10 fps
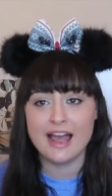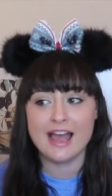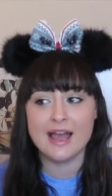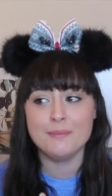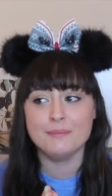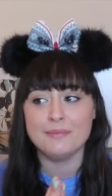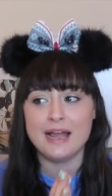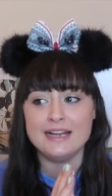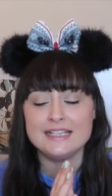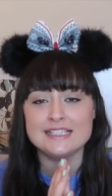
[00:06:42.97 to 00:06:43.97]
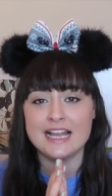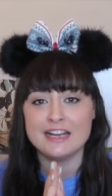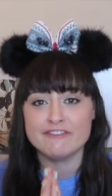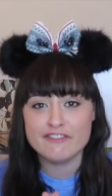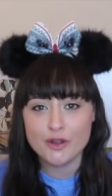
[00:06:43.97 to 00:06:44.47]
I need to
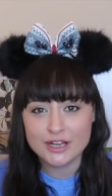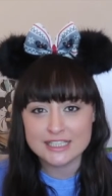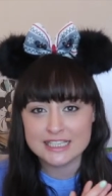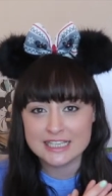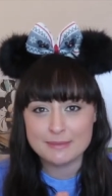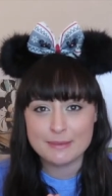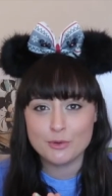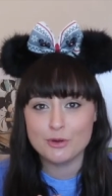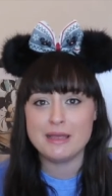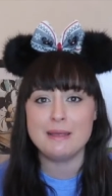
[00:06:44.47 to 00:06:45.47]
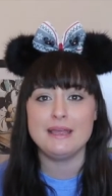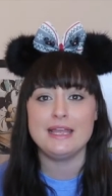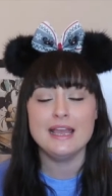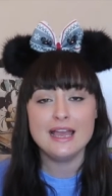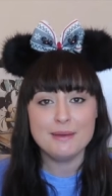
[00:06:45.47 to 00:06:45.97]
kind of focus a little bit more
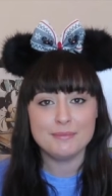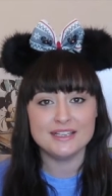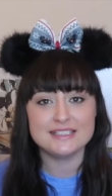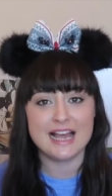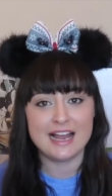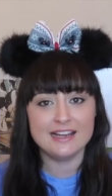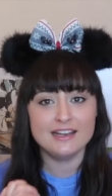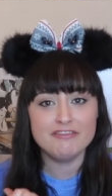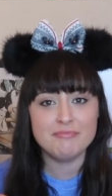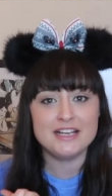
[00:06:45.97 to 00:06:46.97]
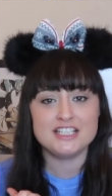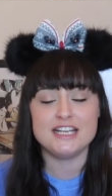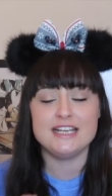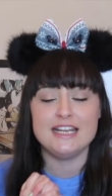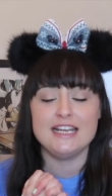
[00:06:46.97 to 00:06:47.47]
maybe, but I love my
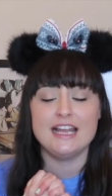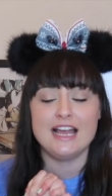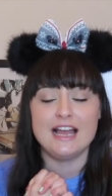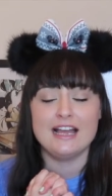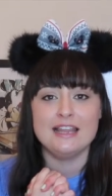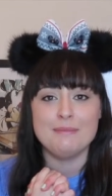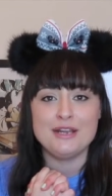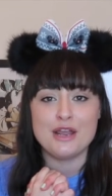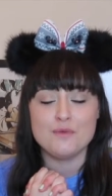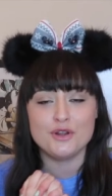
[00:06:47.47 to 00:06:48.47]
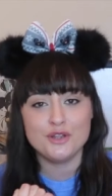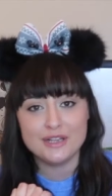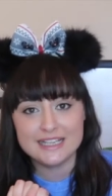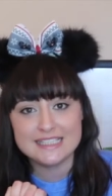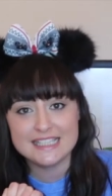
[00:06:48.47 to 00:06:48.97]
Genie. Let me know what you
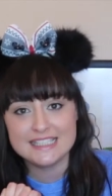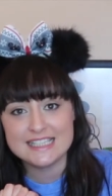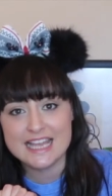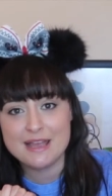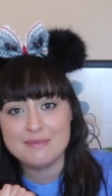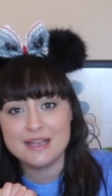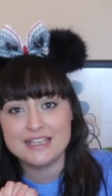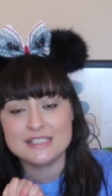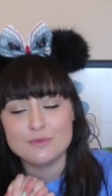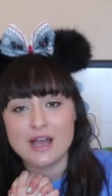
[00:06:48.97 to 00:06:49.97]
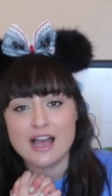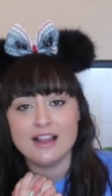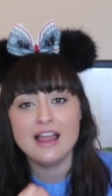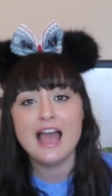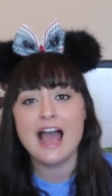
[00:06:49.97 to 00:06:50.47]
guys think to him as
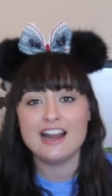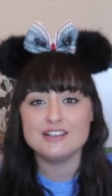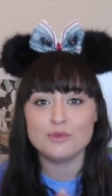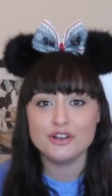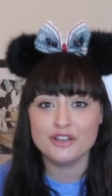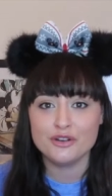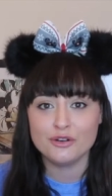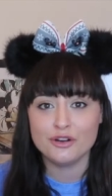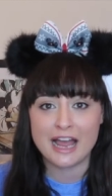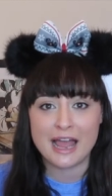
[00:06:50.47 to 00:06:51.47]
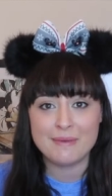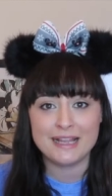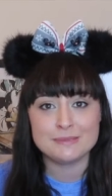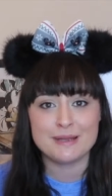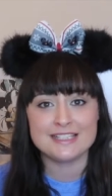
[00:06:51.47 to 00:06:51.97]
well, and what your
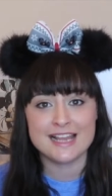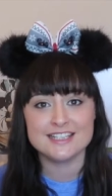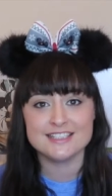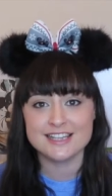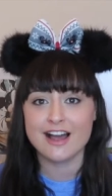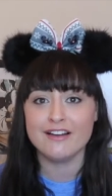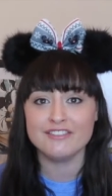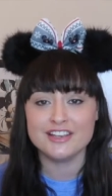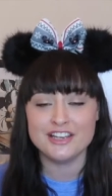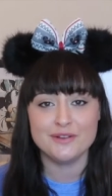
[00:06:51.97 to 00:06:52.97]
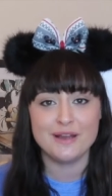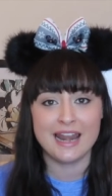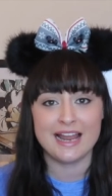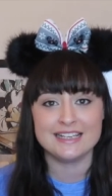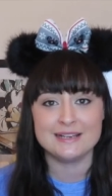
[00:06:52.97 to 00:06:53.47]
expectations are of the new
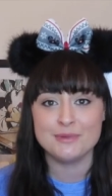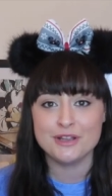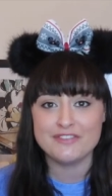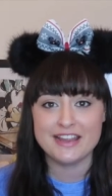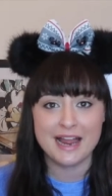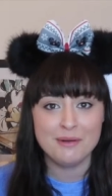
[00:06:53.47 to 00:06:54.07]
Aladdin movie.